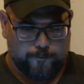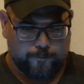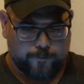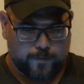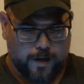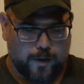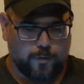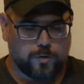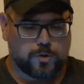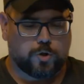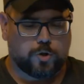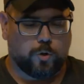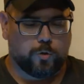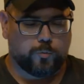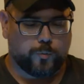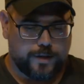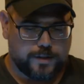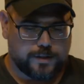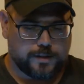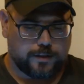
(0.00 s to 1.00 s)
I was told
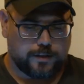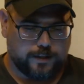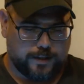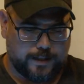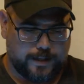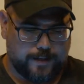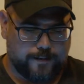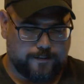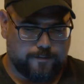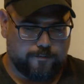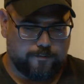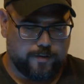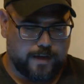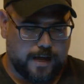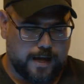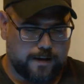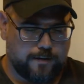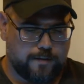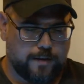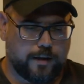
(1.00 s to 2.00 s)
recently
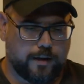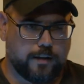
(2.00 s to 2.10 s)
that